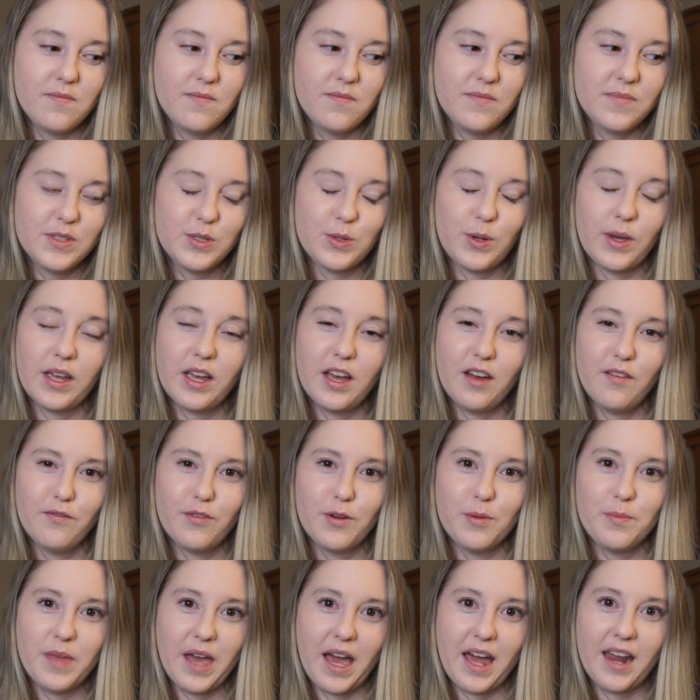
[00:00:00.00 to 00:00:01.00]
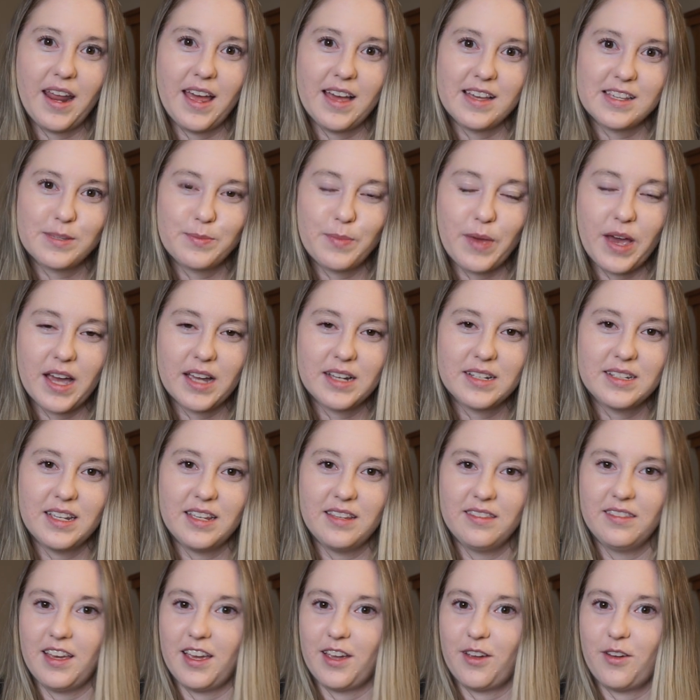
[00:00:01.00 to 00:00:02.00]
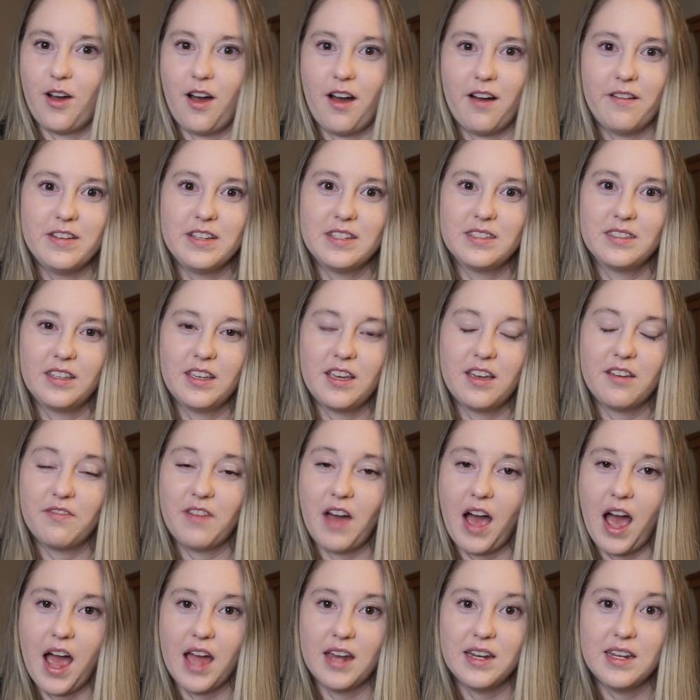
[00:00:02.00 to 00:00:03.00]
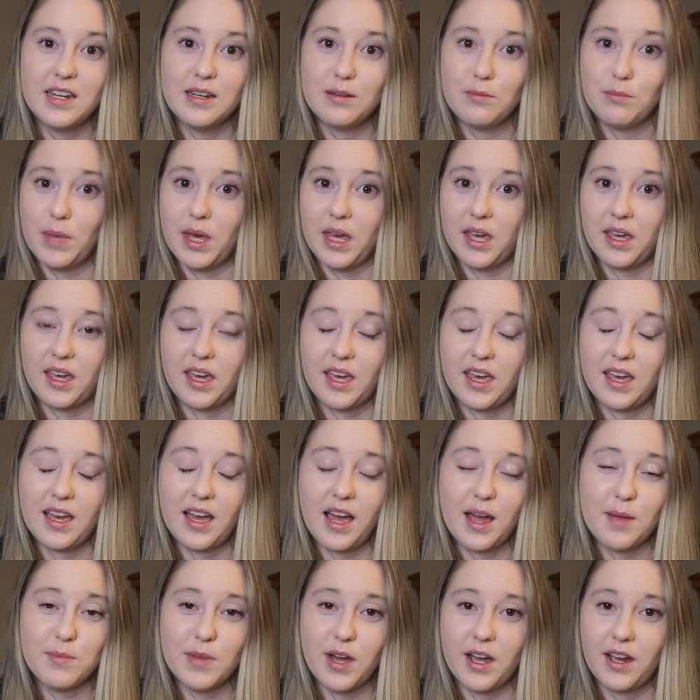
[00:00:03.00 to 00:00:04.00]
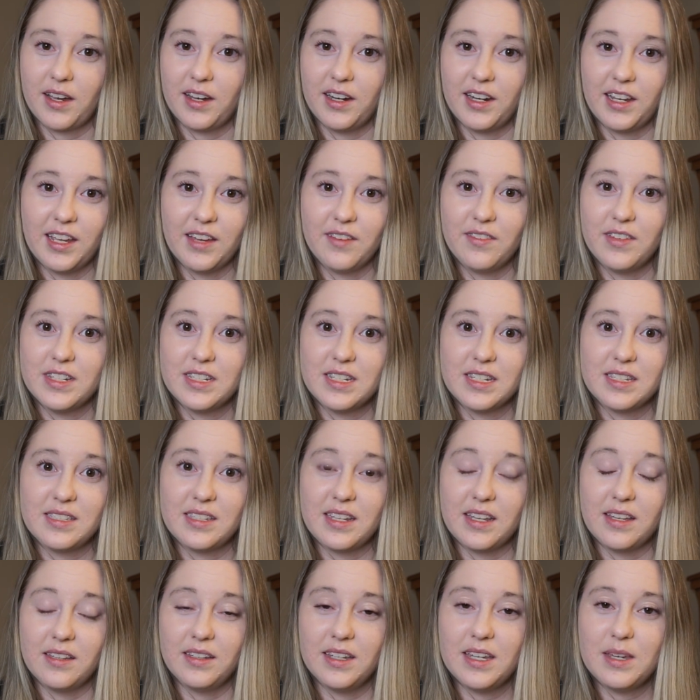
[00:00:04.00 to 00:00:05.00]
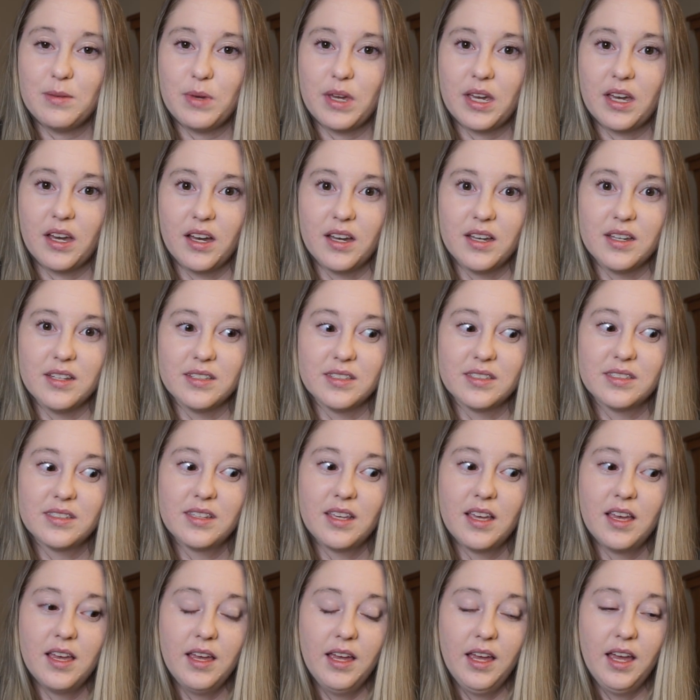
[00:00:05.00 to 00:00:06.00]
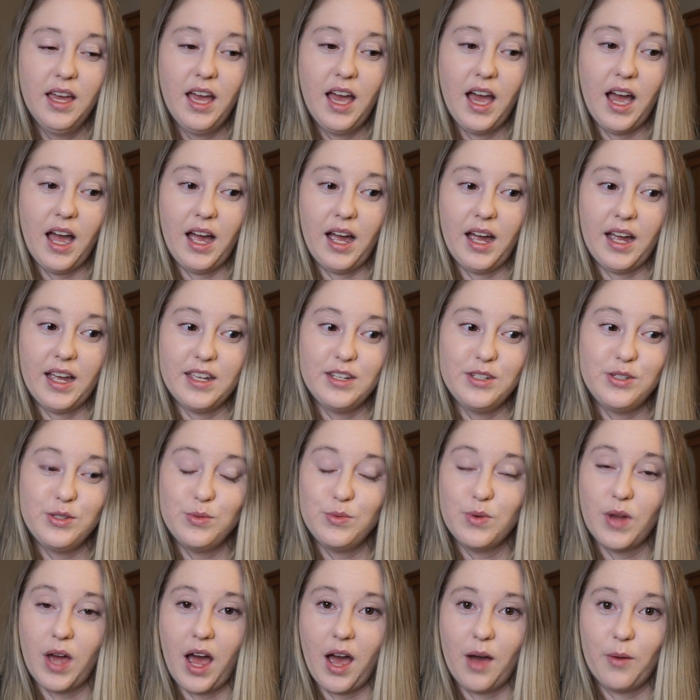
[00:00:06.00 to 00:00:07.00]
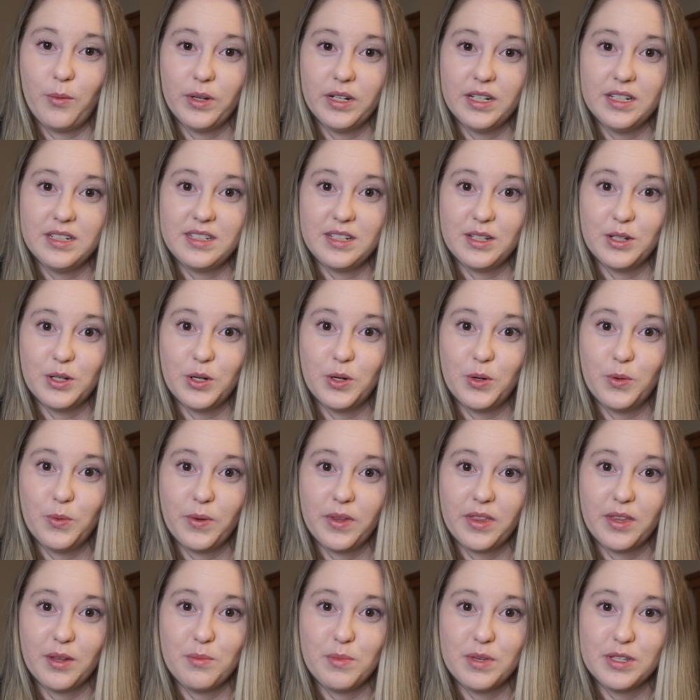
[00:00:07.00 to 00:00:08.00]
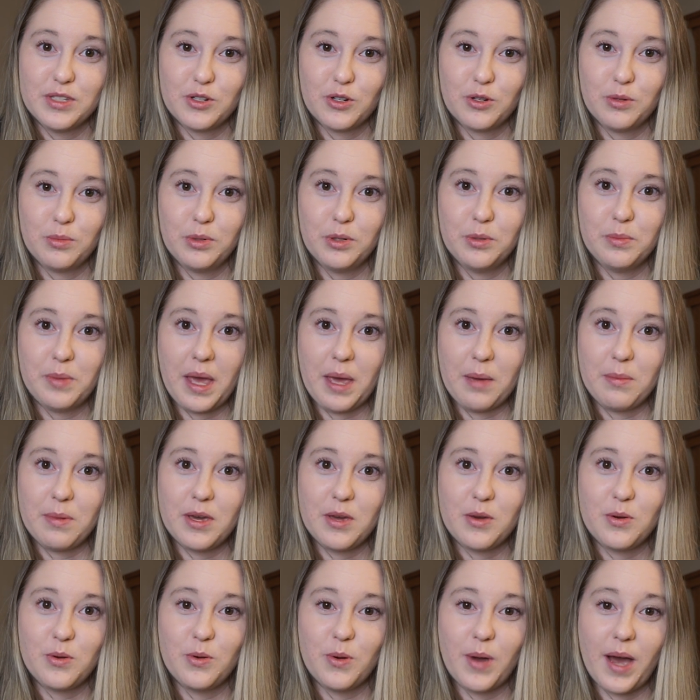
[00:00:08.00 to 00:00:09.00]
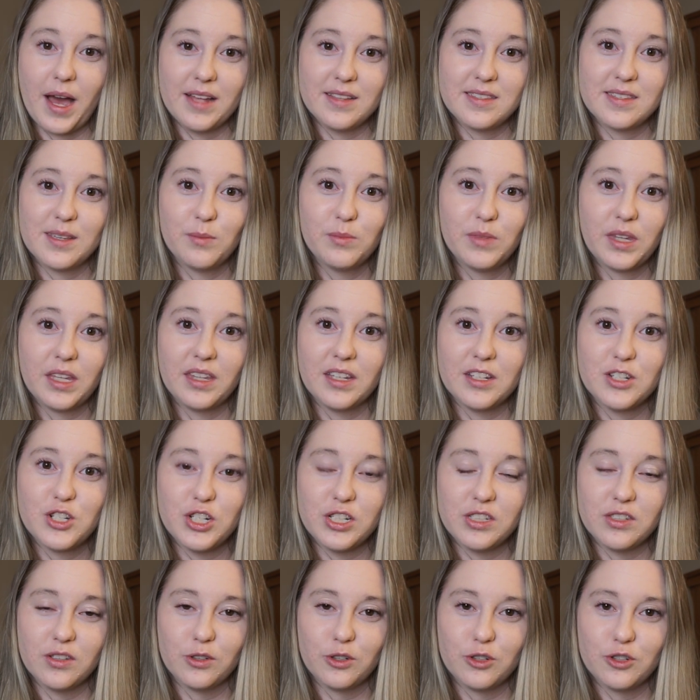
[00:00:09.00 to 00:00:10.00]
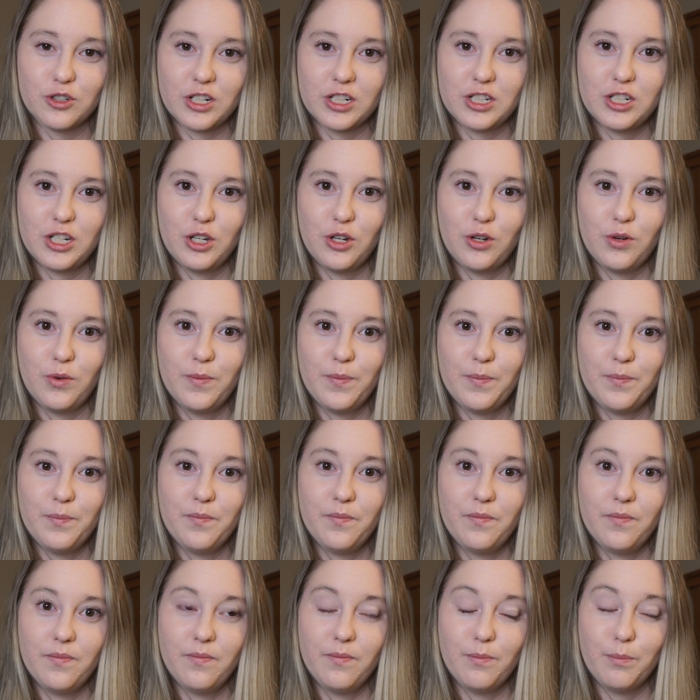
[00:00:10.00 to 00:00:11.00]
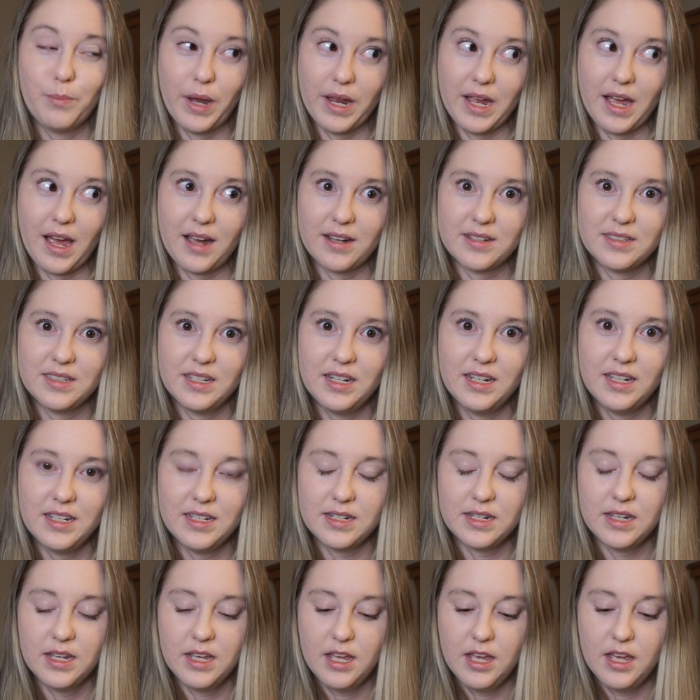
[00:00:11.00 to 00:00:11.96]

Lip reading: so I come from that aspect, and like obviously if I didn't make it, I'm not going to give it to Celie because I do not want to deal with a miserable baby who had something that she's allergic to by accident.